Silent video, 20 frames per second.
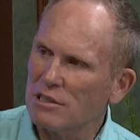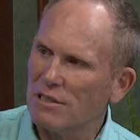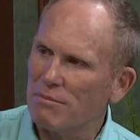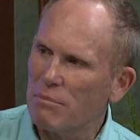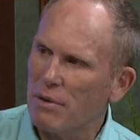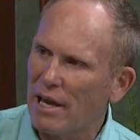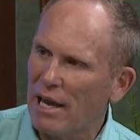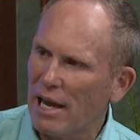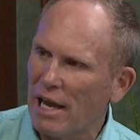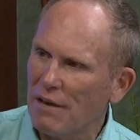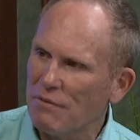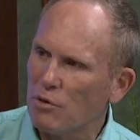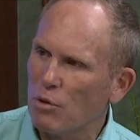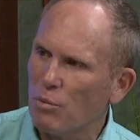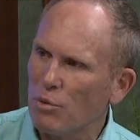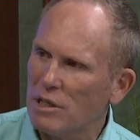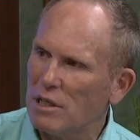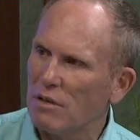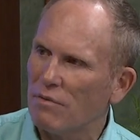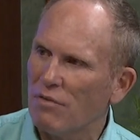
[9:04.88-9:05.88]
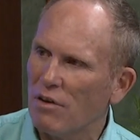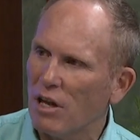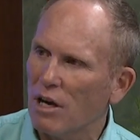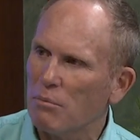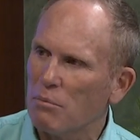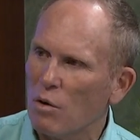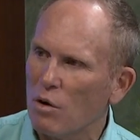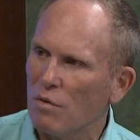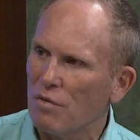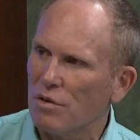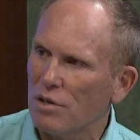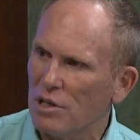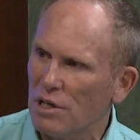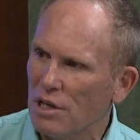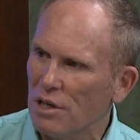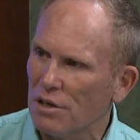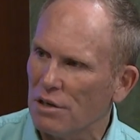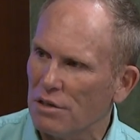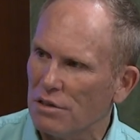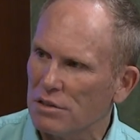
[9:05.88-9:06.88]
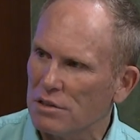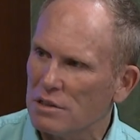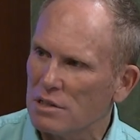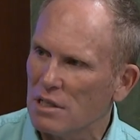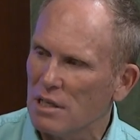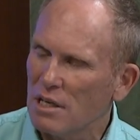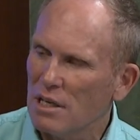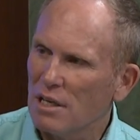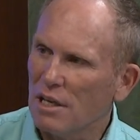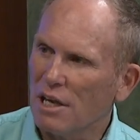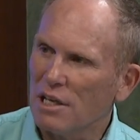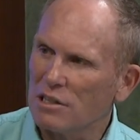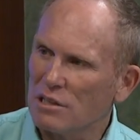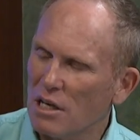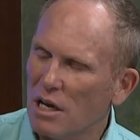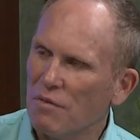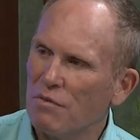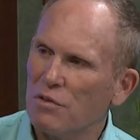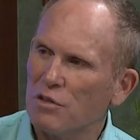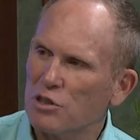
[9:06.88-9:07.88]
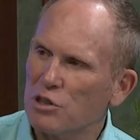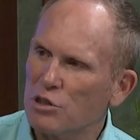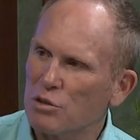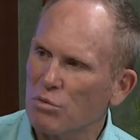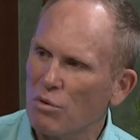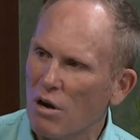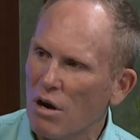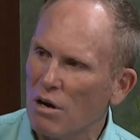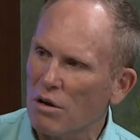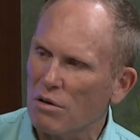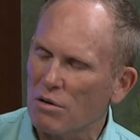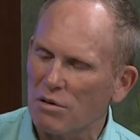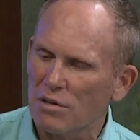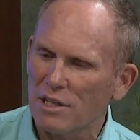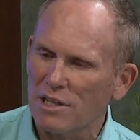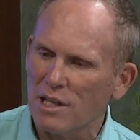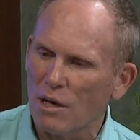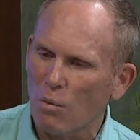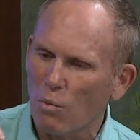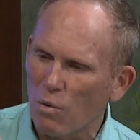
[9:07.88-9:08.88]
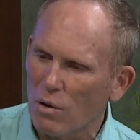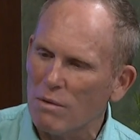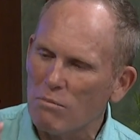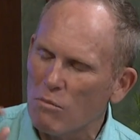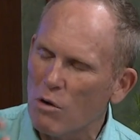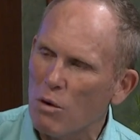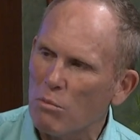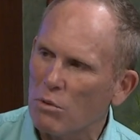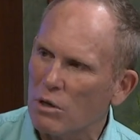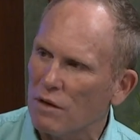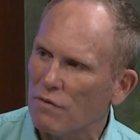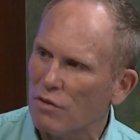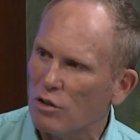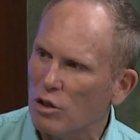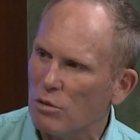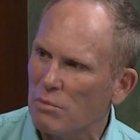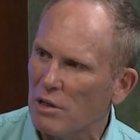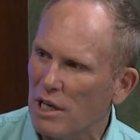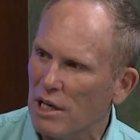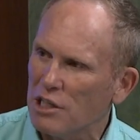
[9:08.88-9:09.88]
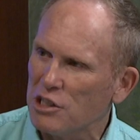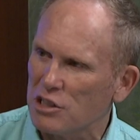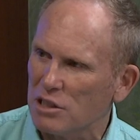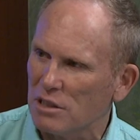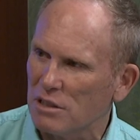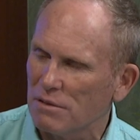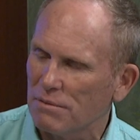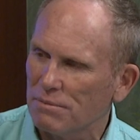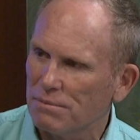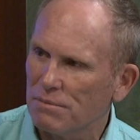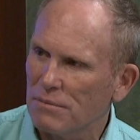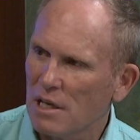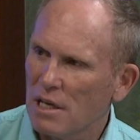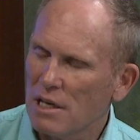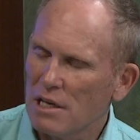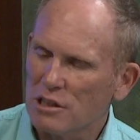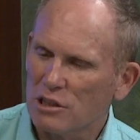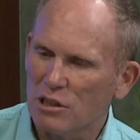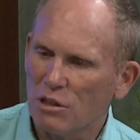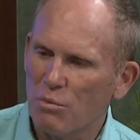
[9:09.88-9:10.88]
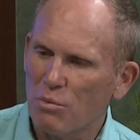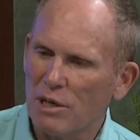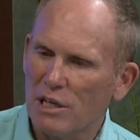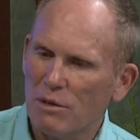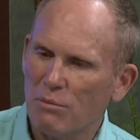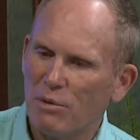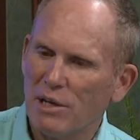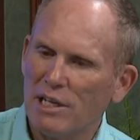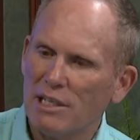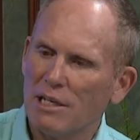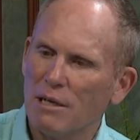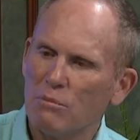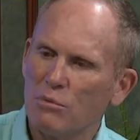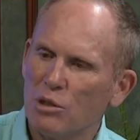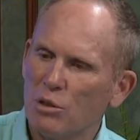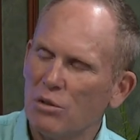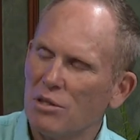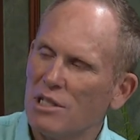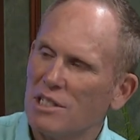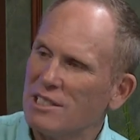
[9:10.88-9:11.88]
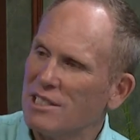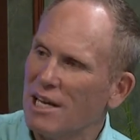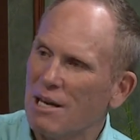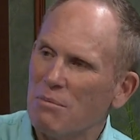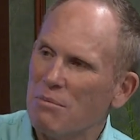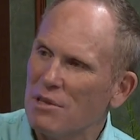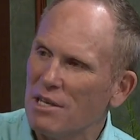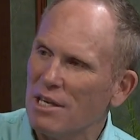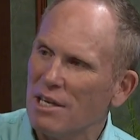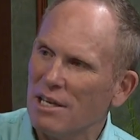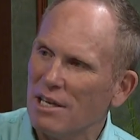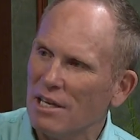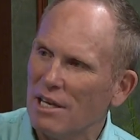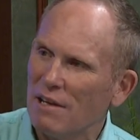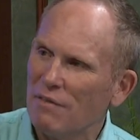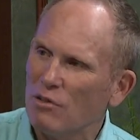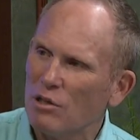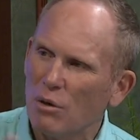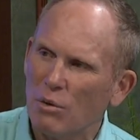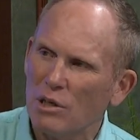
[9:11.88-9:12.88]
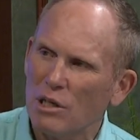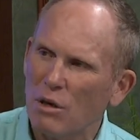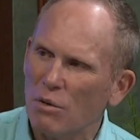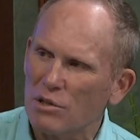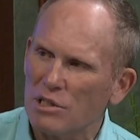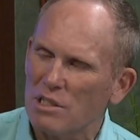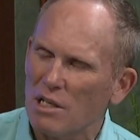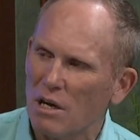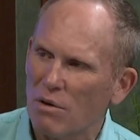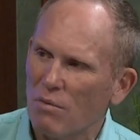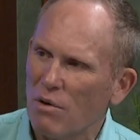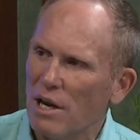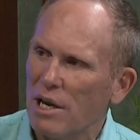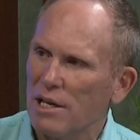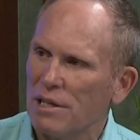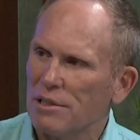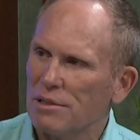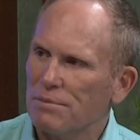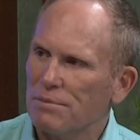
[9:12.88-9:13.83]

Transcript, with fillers: of behavior we develop over years is often stronger than that one moment of illumination. Yeah. So we, we end up doing the same thing even though we know it's not right.